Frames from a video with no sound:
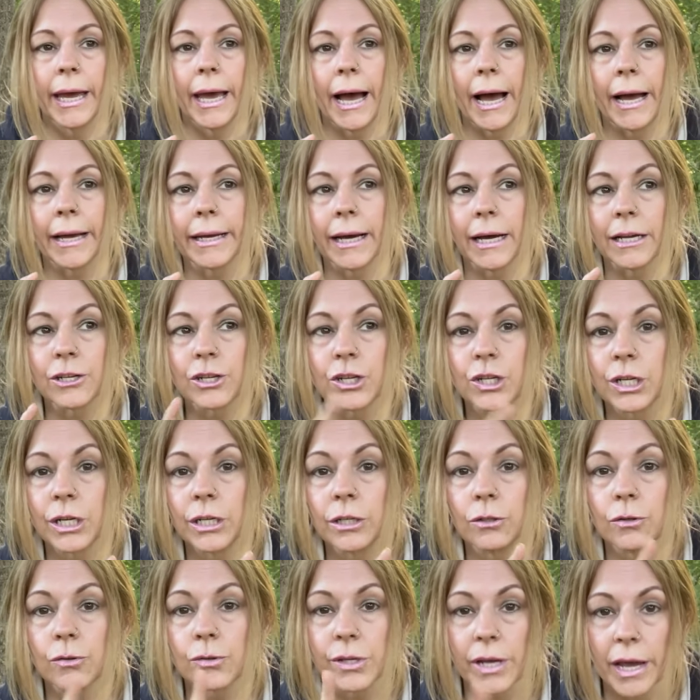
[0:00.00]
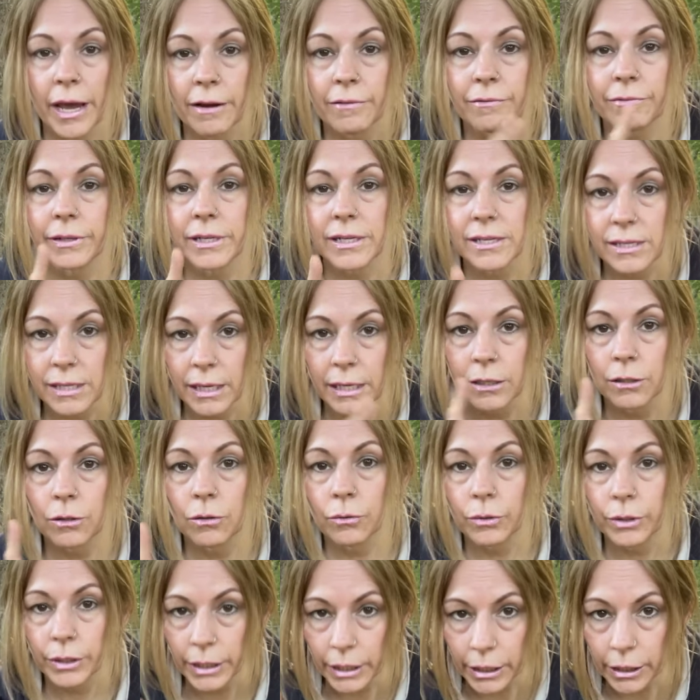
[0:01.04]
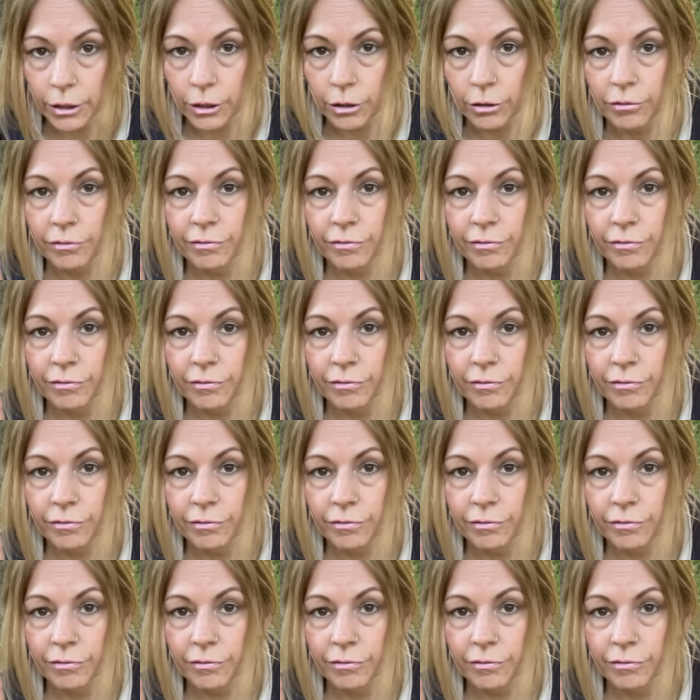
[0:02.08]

I got shingles every single year